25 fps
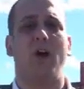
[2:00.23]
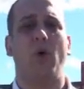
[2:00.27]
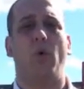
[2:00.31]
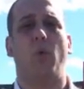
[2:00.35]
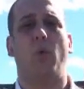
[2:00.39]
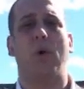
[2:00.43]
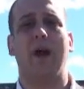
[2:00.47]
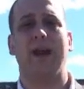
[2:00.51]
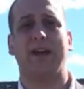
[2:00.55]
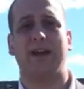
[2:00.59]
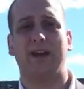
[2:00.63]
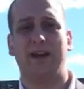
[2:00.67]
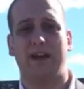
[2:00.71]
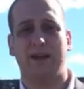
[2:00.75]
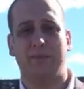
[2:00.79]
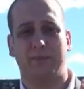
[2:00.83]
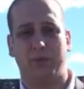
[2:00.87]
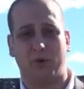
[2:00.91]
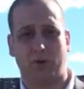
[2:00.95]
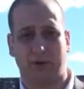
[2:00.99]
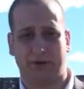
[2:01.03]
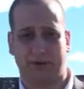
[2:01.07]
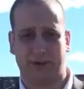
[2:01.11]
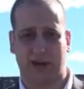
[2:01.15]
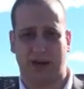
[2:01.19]
we're going to
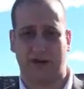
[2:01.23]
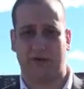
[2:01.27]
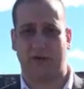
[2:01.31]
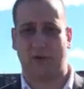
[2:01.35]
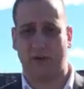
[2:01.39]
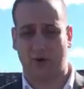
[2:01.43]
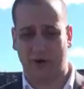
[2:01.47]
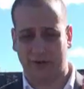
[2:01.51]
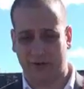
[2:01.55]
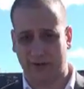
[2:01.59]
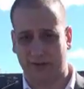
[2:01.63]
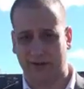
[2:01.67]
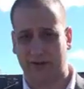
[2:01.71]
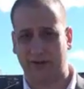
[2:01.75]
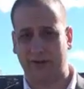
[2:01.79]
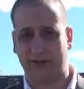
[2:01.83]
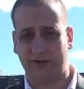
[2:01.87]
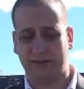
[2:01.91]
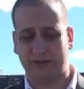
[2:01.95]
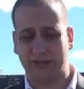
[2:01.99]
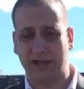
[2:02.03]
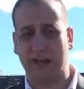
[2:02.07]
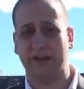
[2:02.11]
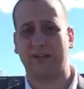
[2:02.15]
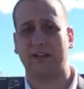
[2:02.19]
import
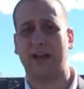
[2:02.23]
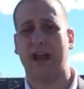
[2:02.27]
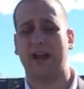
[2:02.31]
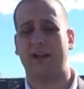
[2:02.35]
10